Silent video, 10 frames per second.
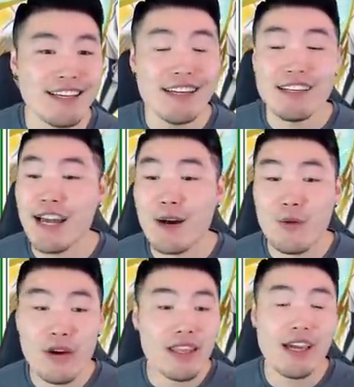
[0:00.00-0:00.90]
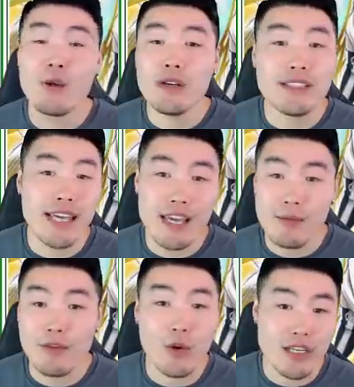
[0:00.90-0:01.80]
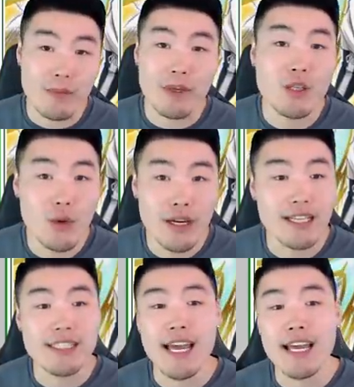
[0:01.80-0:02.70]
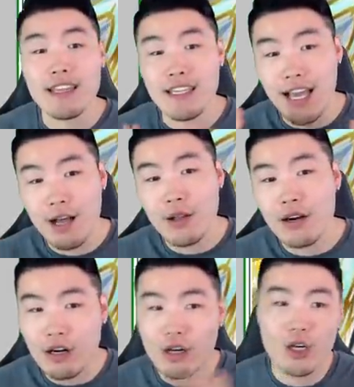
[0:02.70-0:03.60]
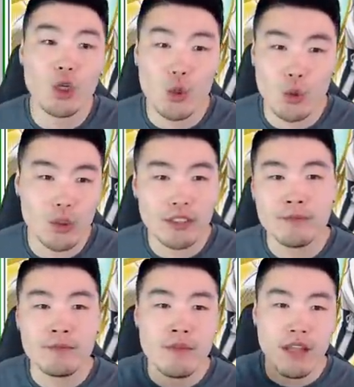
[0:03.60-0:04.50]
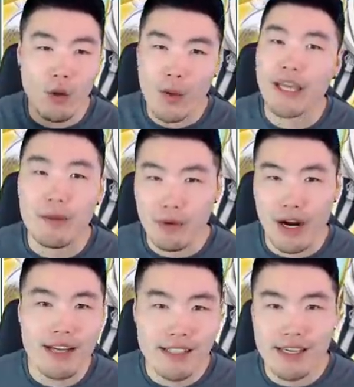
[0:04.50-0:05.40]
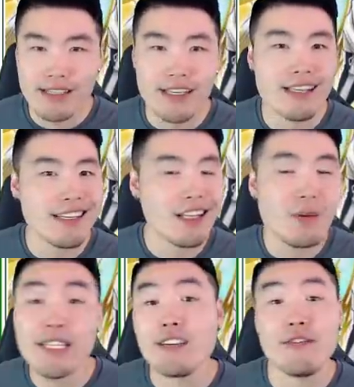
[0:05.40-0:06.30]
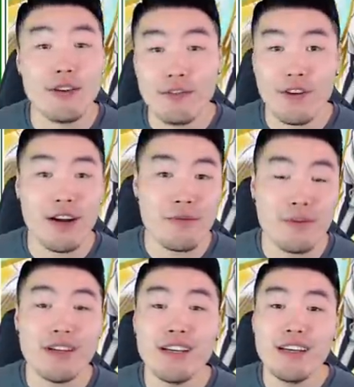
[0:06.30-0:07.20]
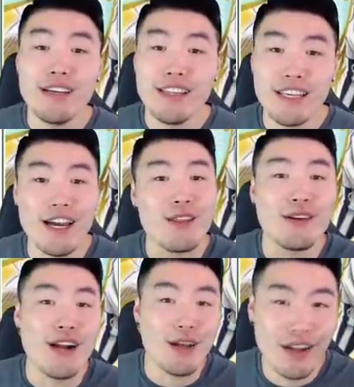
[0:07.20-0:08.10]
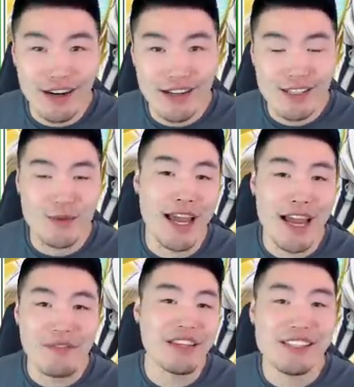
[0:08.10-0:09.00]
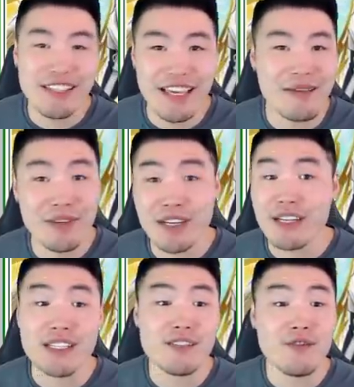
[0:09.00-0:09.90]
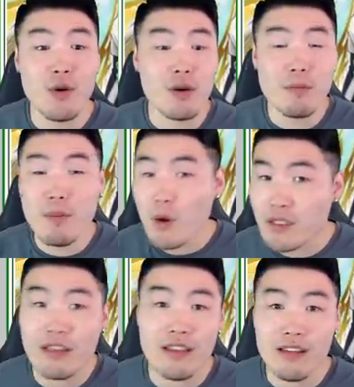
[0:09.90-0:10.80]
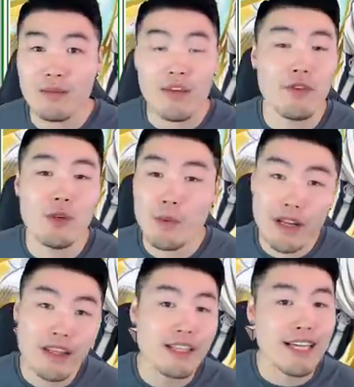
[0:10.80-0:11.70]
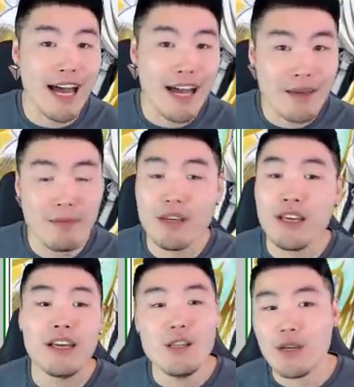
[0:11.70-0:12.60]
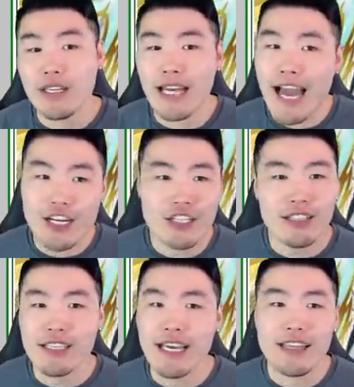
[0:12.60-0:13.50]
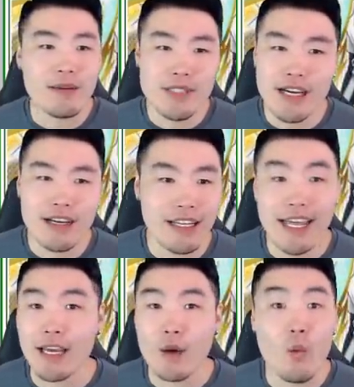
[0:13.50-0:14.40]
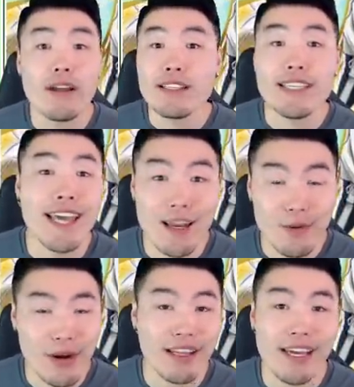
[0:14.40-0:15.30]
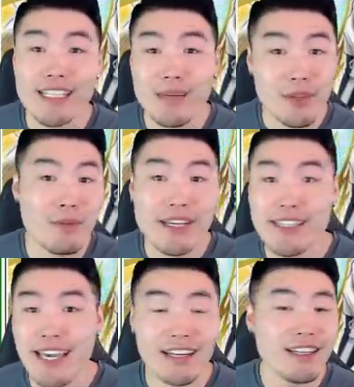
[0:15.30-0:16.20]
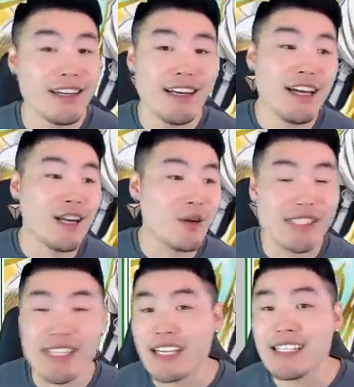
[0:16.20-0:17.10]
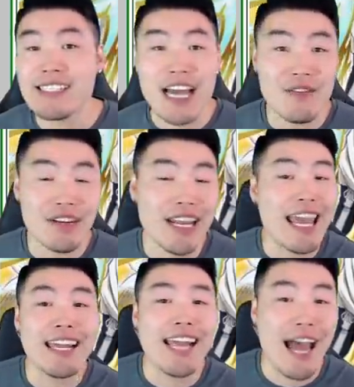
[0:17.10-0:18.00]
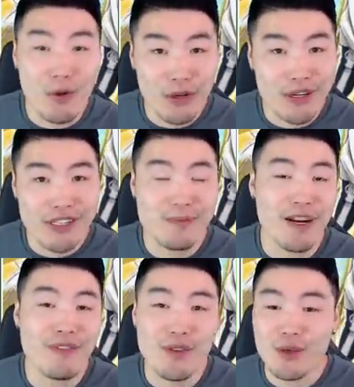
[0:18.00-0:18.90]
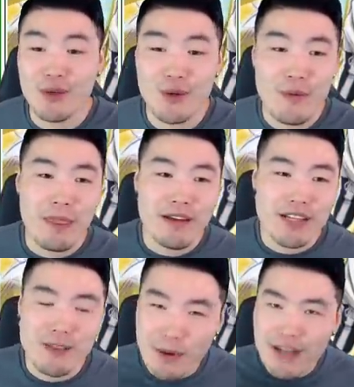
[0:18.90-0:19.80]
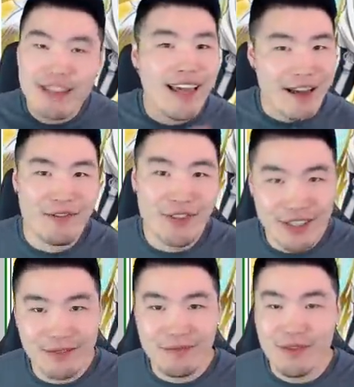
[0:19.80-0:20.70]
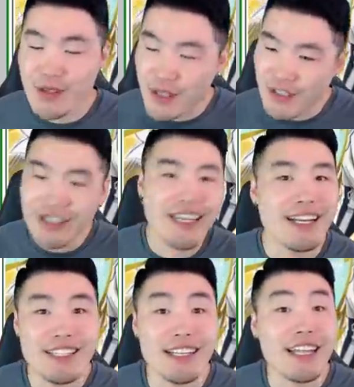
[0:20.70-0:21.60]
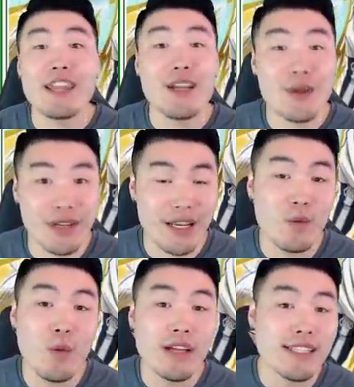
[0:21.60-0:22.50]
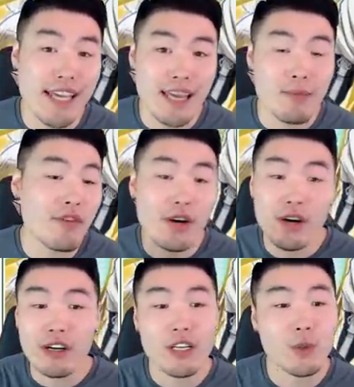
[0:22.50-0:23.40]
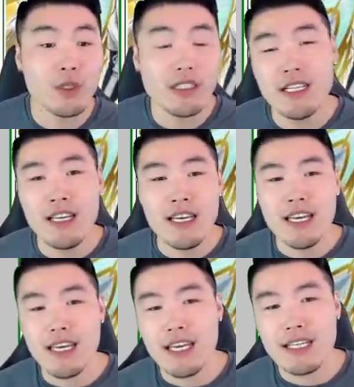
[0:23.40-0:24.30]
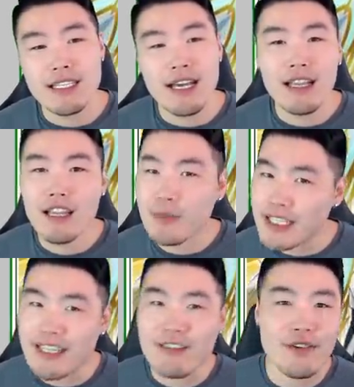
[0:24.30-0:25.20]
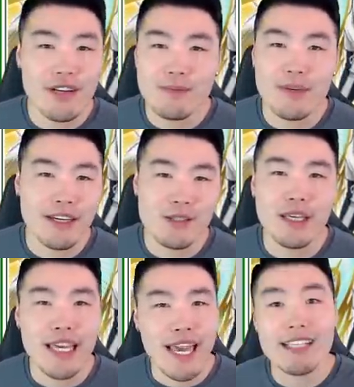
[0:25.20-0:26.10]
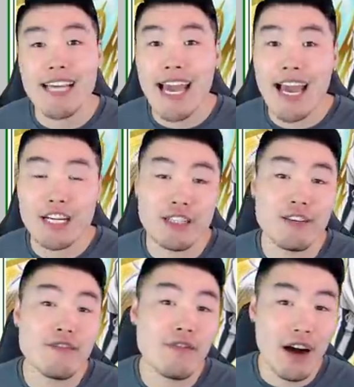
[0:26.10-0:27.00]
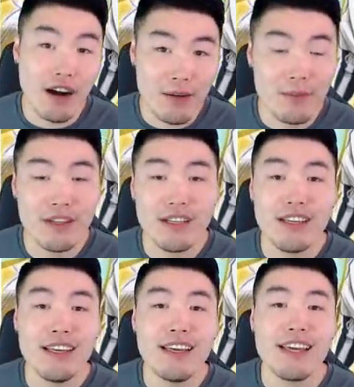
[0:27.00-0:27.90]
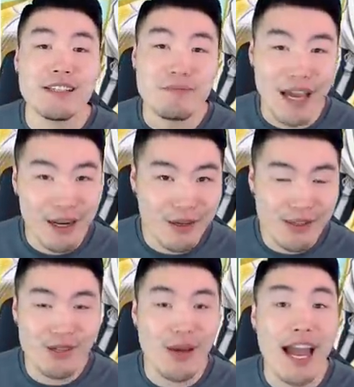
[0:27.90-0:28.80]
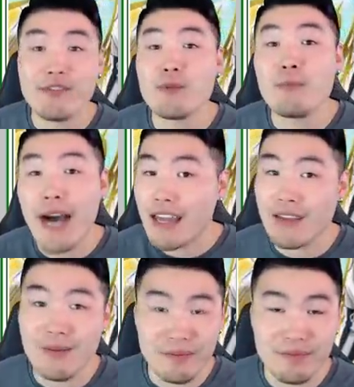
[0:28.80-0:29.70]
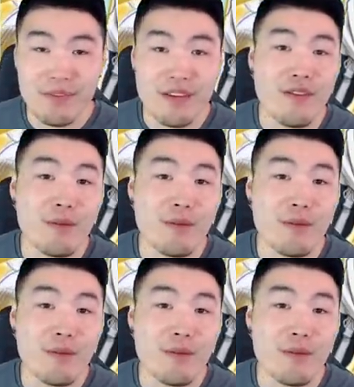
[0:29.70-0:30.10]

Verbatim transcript: Now, one thing I will say before we jump into it is that the LR Hercule Awakening process is a little bit different from the other LRs we have in this game, because for most of them, if you put in the time, you can actually get them done in like one day, right? Like some of them might take you know, six, seven, eight hours, but if you just put in the effort, you could get it done in theory in one day, but for Hercule, it's a little bit different because you can't actually farm his medals, you have to buy them from